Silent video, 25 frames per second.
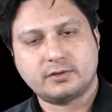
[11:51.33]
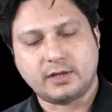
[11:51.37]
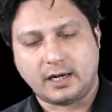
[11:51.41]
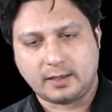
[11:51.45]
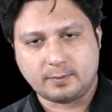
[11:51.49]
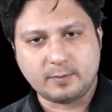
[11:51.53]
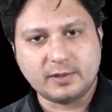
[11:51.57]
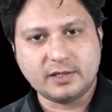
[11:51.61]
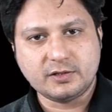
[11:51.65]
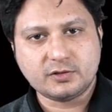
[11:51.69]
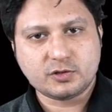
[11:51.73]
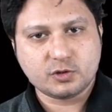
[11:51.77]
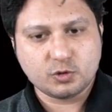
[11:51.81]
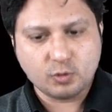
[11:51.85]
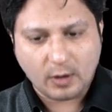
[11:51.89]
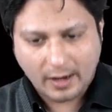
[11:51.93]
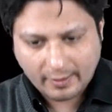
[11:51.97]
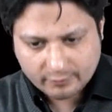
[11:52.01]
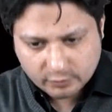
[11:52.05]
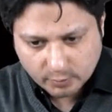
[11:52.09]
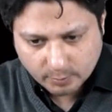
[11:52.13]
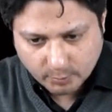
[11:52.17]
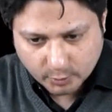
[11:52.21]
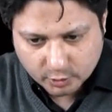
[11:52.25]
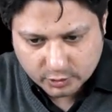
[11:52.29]
That means you
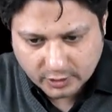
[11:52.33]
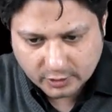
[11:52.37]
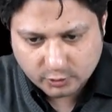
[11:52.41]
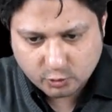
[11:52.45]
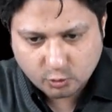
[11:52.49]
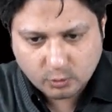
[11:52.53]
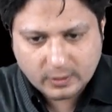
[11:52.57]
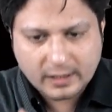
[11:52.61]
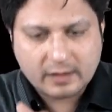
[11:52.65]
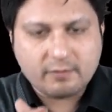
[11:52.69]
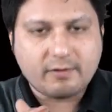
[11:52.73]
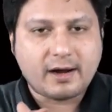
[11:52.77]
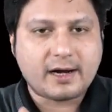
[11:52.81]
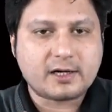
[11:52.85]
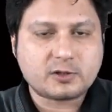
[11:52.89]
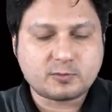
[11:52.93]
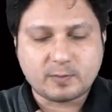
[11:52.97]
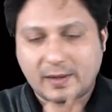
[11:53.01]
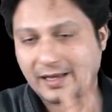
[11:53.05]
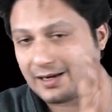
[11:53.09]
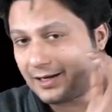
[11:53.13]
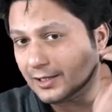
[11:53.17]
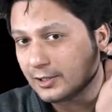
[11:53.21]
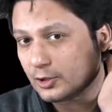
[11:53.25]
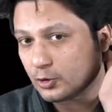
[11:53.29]
have to put the two K wires
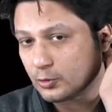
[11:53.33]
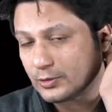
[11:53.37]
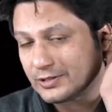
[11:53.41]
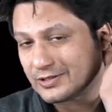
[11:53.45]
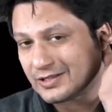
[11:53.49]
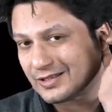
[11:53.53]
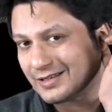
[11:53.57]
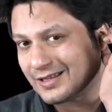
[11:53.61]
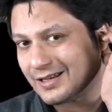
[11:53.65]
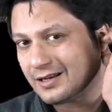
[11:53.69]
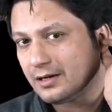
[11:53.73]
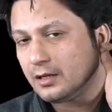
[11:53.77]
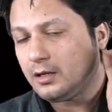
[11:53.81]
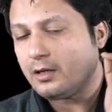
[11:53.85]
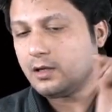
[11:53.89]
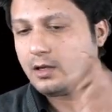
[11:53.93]
parallel to each other,